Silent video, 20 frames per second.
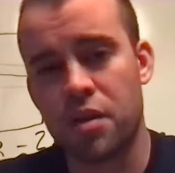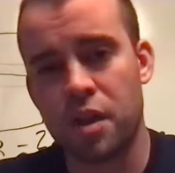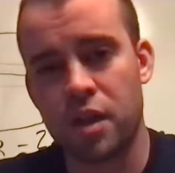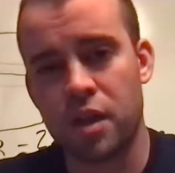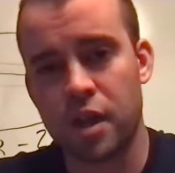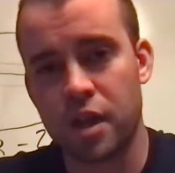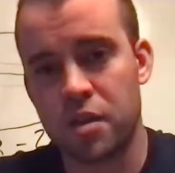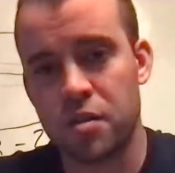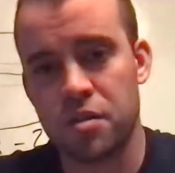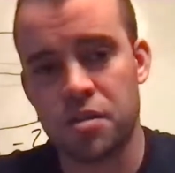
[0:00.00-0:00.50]

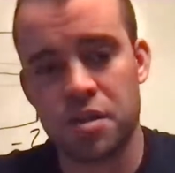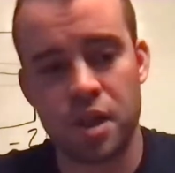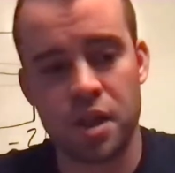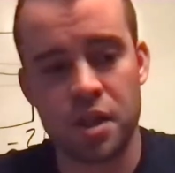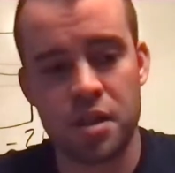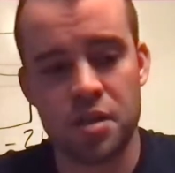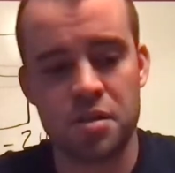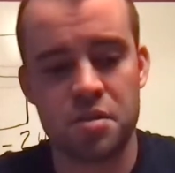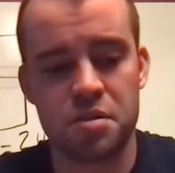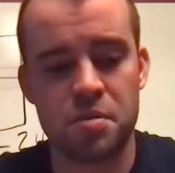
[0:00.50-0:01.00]
like you said,
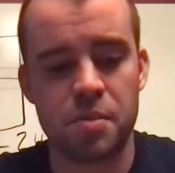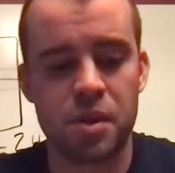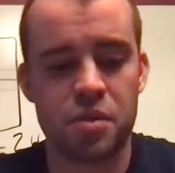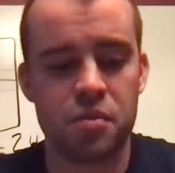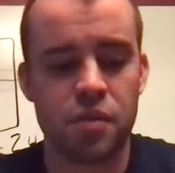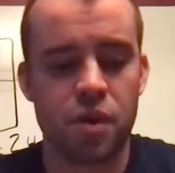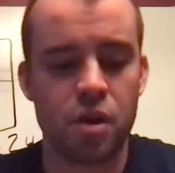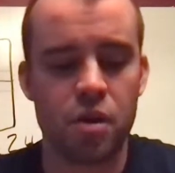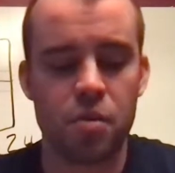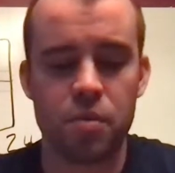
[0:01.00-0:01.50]
it, it speaks
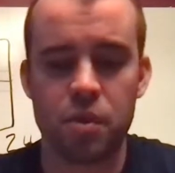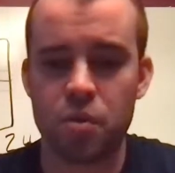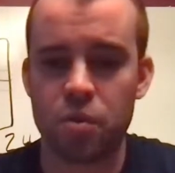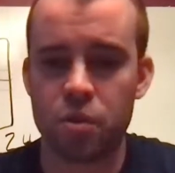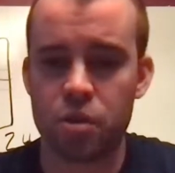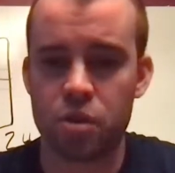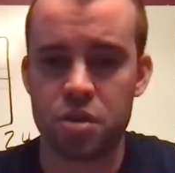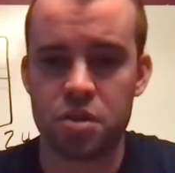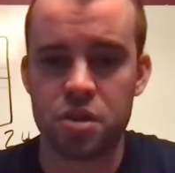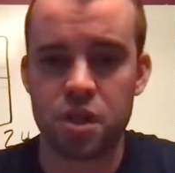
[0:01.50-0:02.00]
volume that
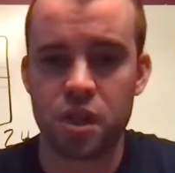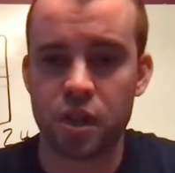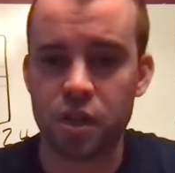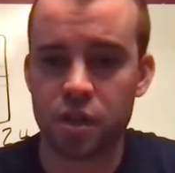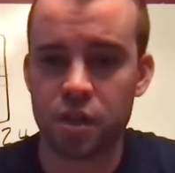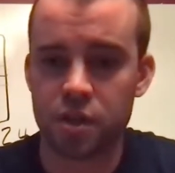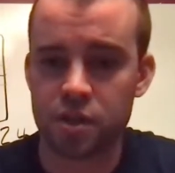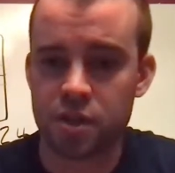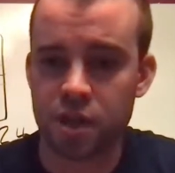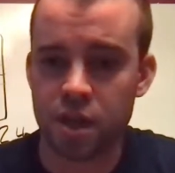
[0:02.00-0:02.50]
we're just sitting
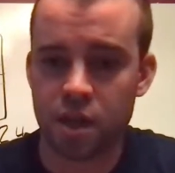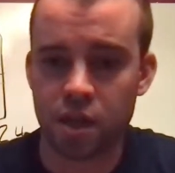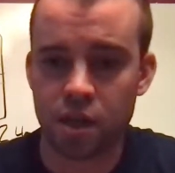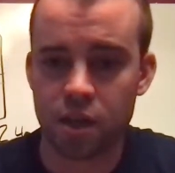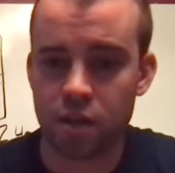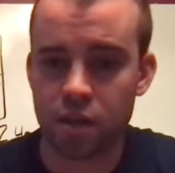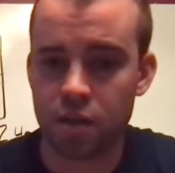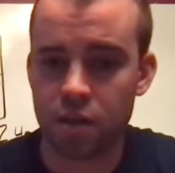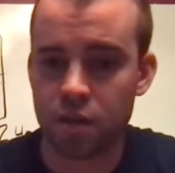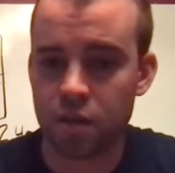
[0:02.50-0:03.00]
here
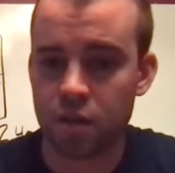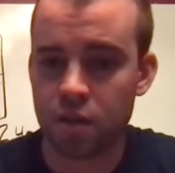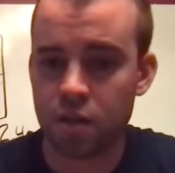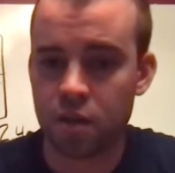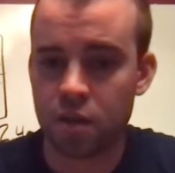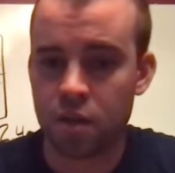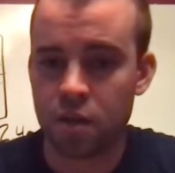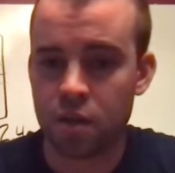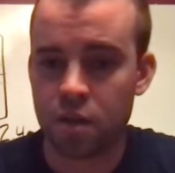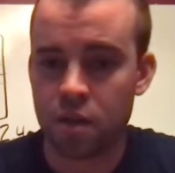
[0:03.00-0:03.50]
talking
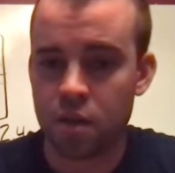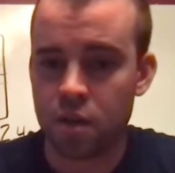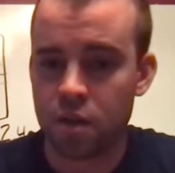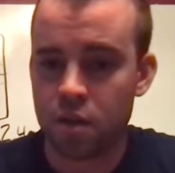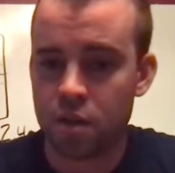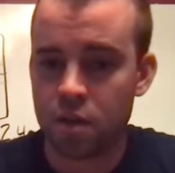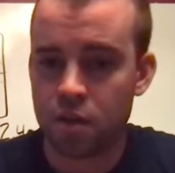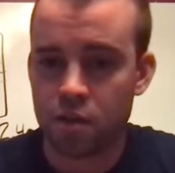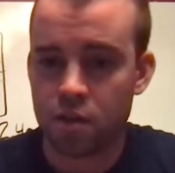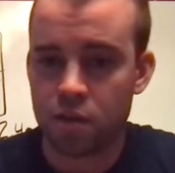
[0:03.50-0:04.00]

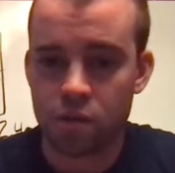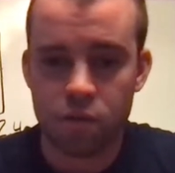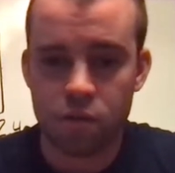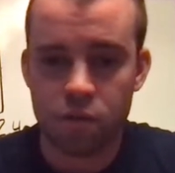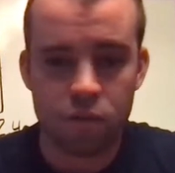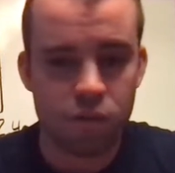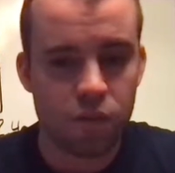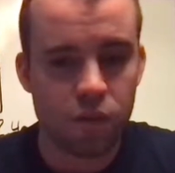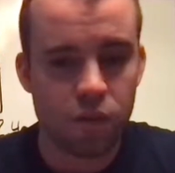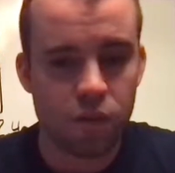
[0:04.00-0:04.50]

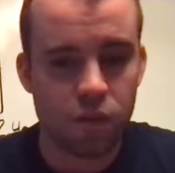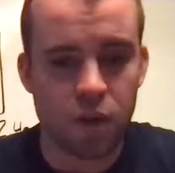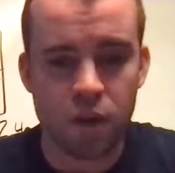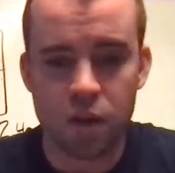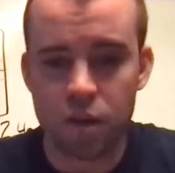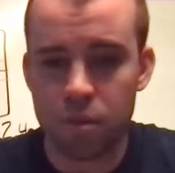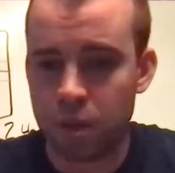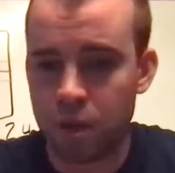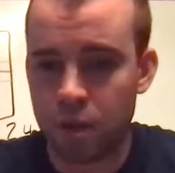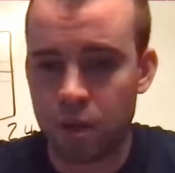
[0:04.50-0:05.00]

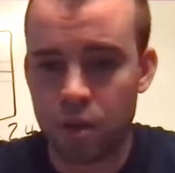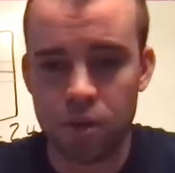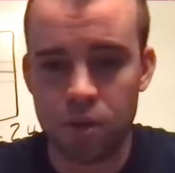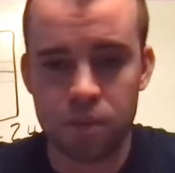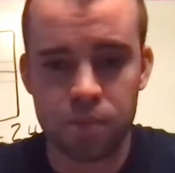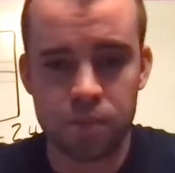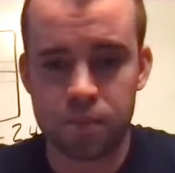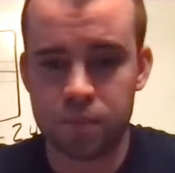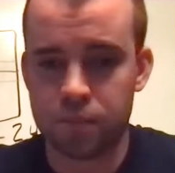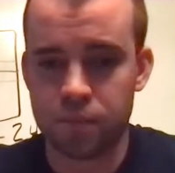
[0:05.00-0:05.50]

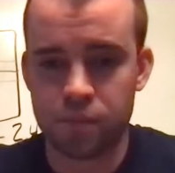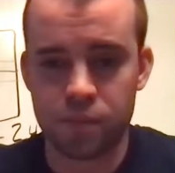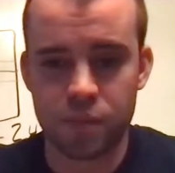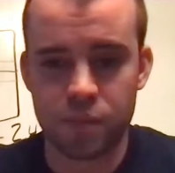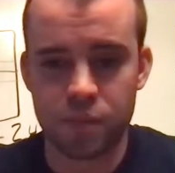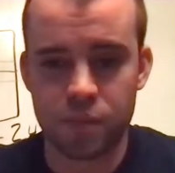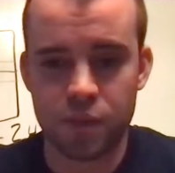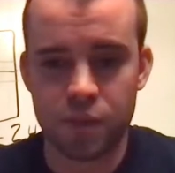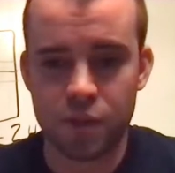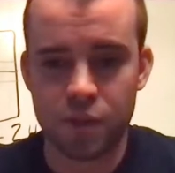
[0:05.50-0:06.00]
volleyball
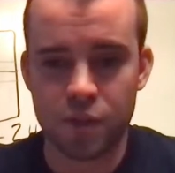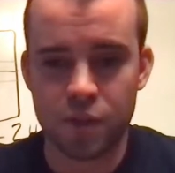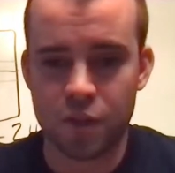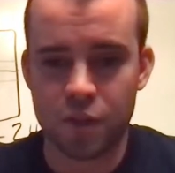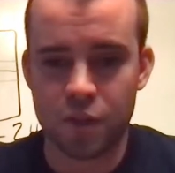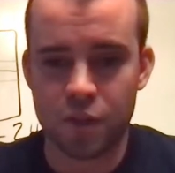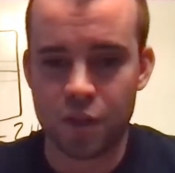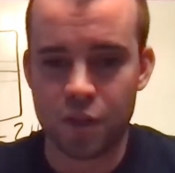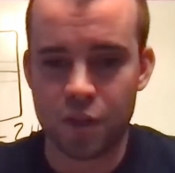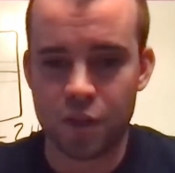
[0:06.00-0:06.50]
on, on
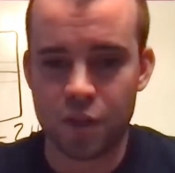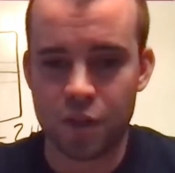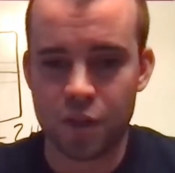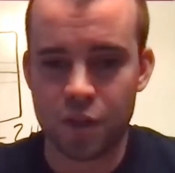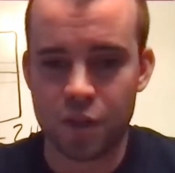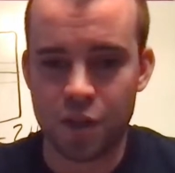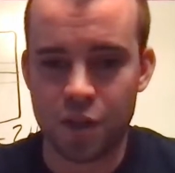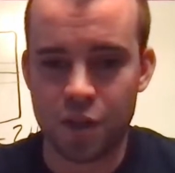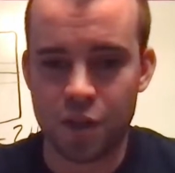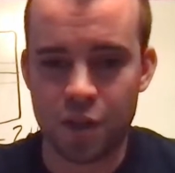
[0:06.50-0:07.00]
our day
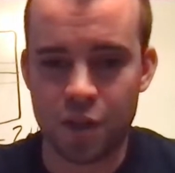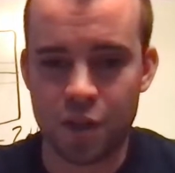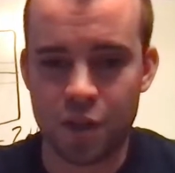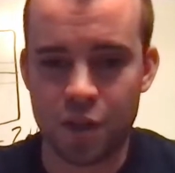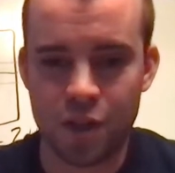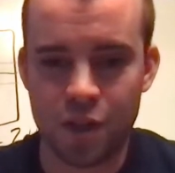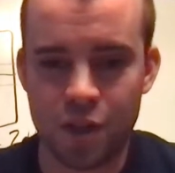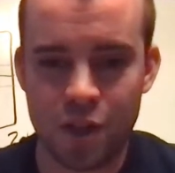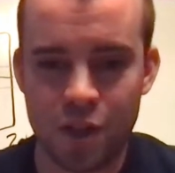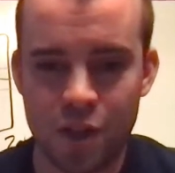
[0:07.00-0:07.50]
off. Yeah,
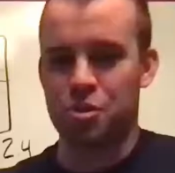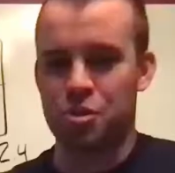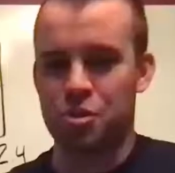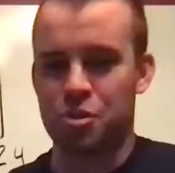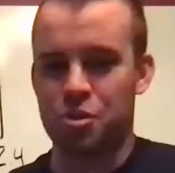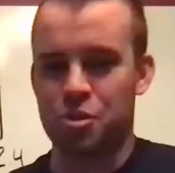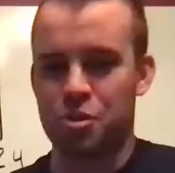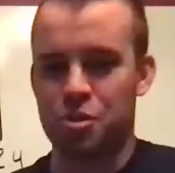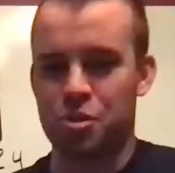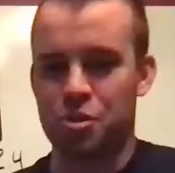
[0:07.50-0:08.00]
you
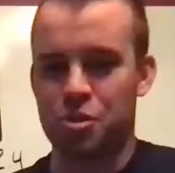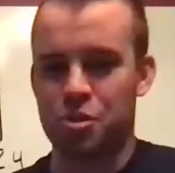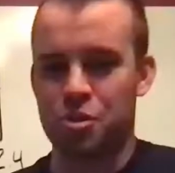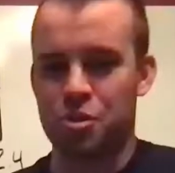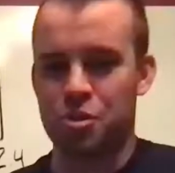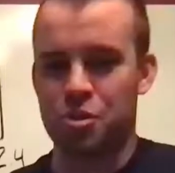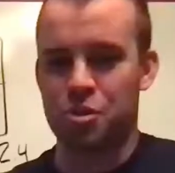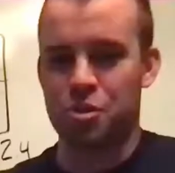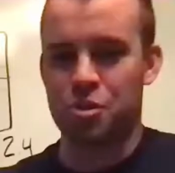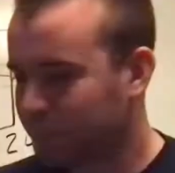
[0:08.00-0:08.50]
know, just doing what
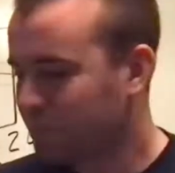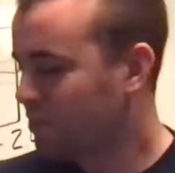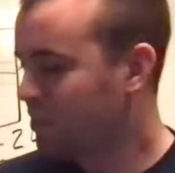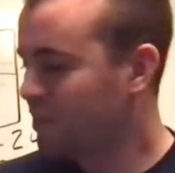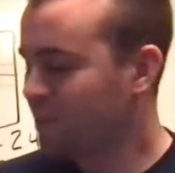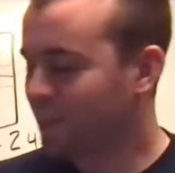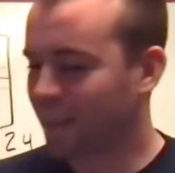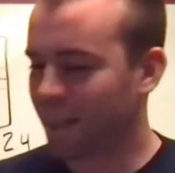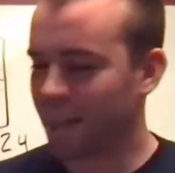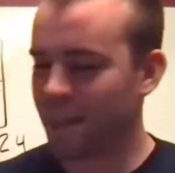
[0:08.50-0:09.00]
we.
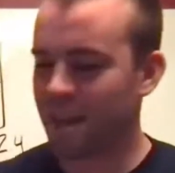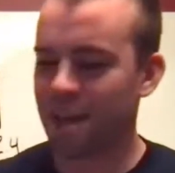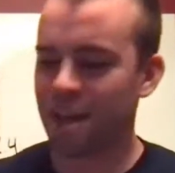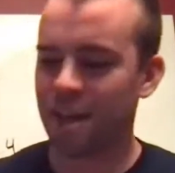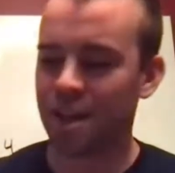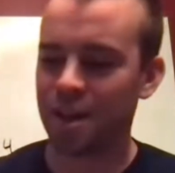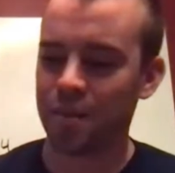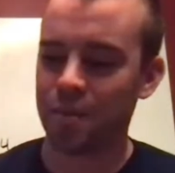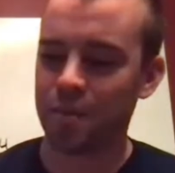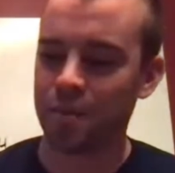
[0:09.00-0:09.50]

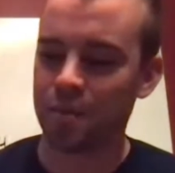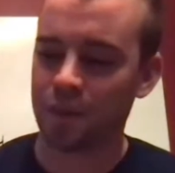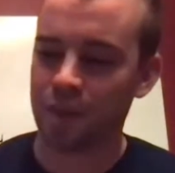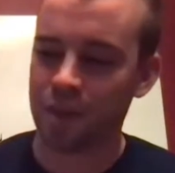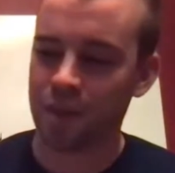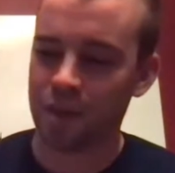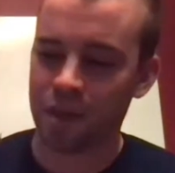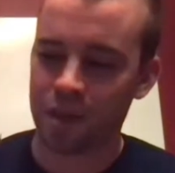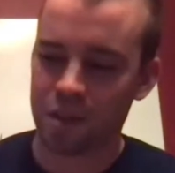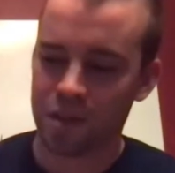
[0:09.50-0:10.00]

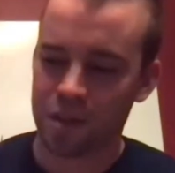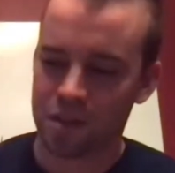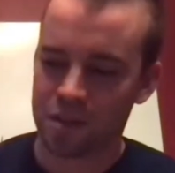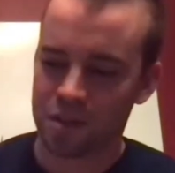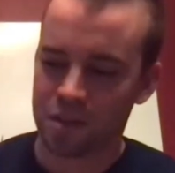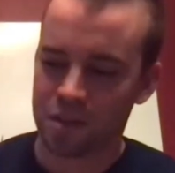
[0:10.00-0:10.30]
Um,